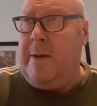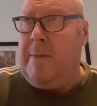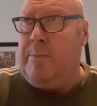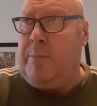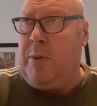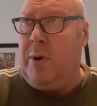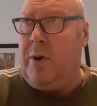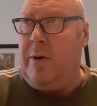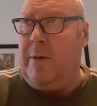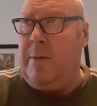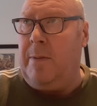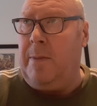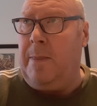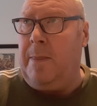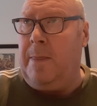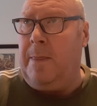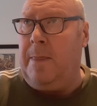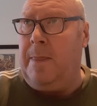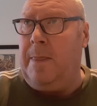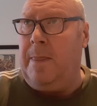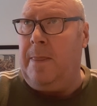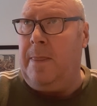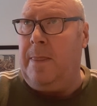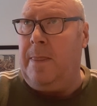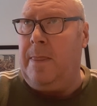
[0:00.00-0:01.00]
But
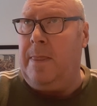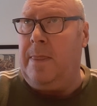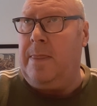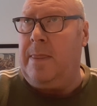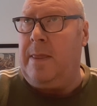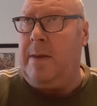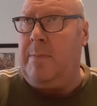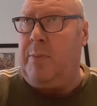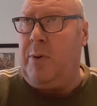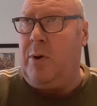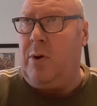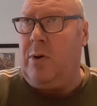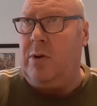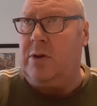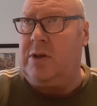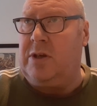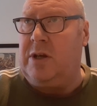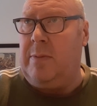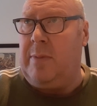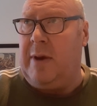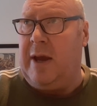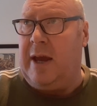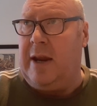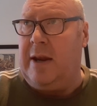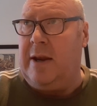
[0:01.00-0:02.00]
they brought
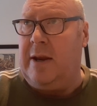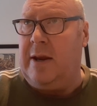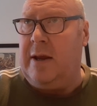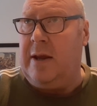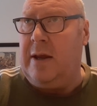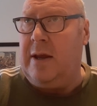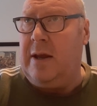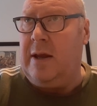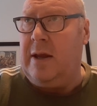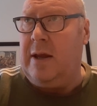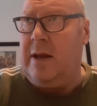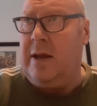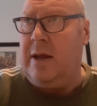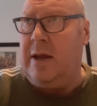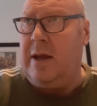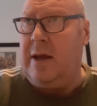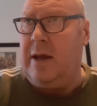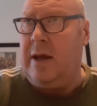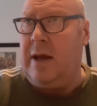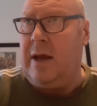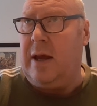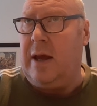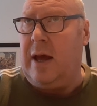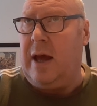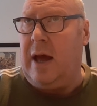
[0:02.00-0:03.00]
him in,
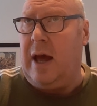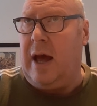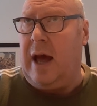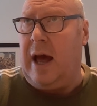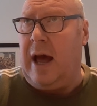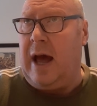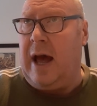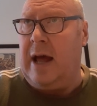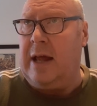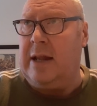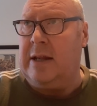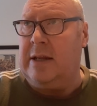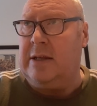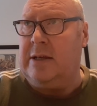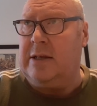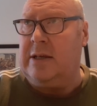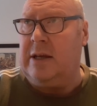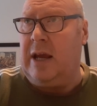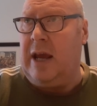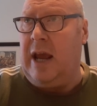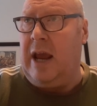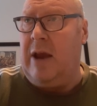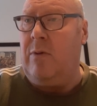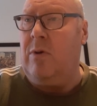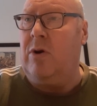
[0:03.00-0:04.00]
and
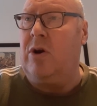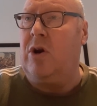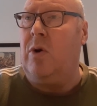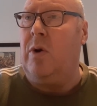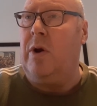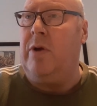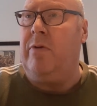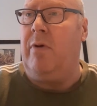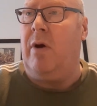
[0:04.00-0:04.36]
it was going